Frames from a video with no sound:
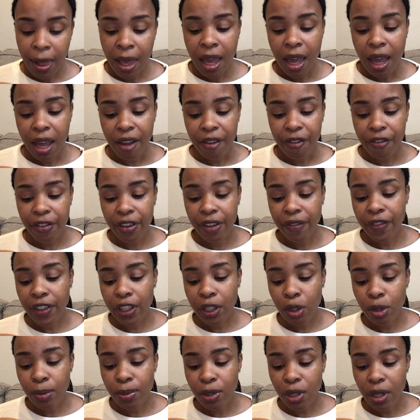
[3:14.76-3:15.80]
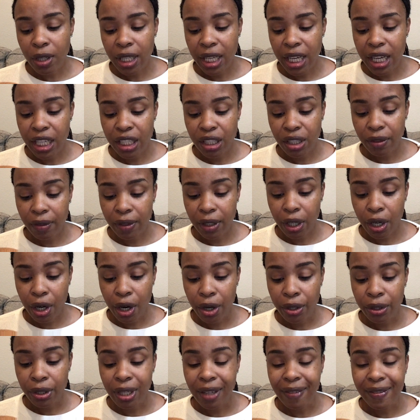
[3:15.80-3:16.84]
and 50 loops on the edge of the
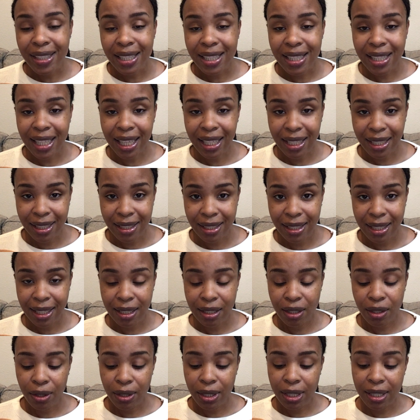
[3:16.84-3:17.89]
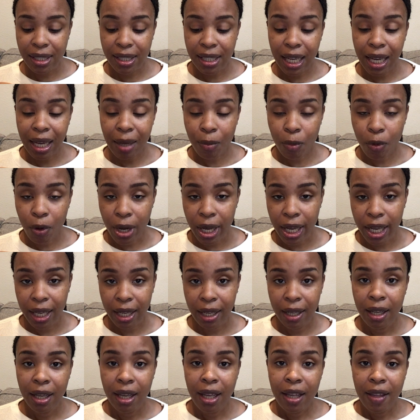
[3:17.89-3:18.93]
curtain of the second set. So the same
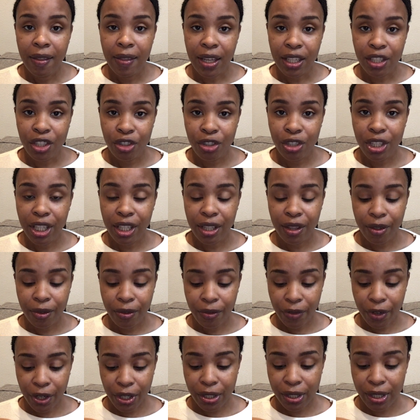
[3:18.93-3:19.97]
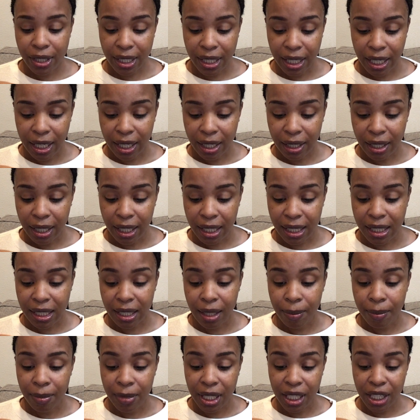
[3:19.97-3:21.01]
way that you did the first set,
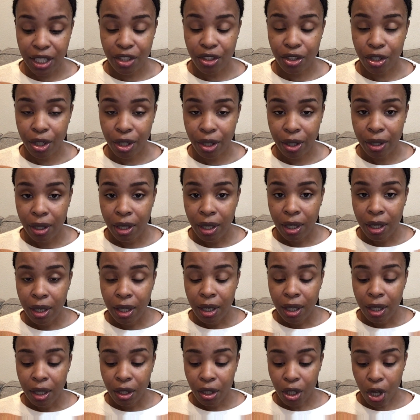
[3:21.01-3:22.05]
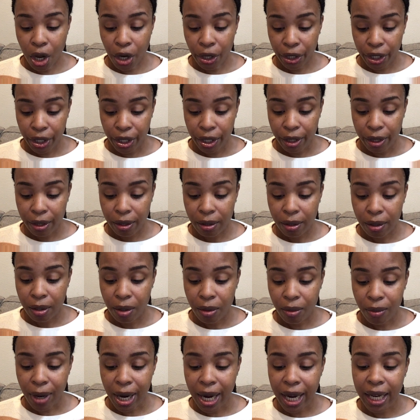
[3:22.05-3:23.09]
except these are longer,
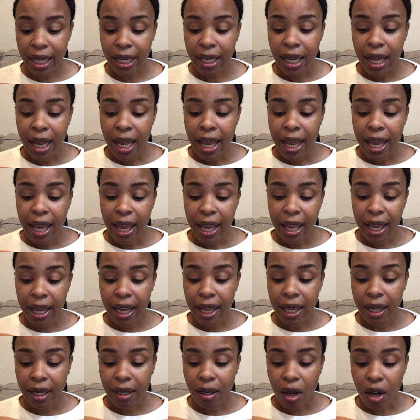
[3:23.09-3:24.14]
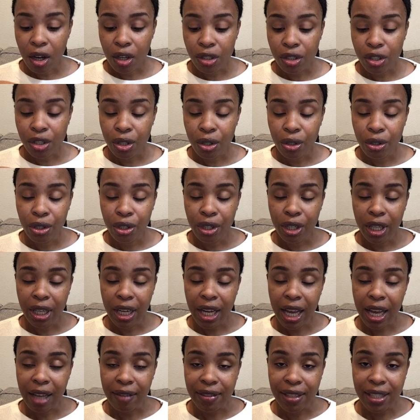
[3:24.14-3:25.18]
right? And also you're going to
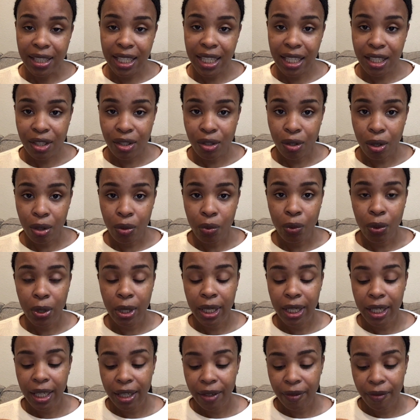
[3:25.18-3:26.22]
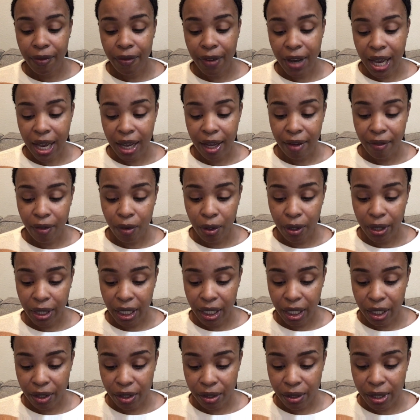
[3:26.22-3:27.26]
have 6 on one and 5 on
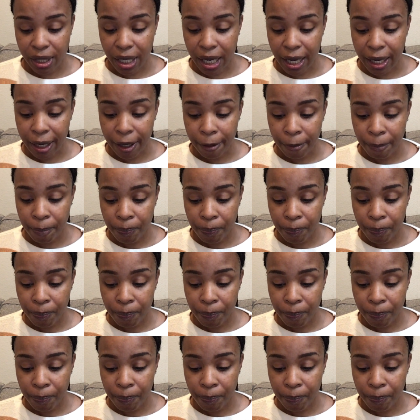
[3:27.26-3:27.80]
the other side.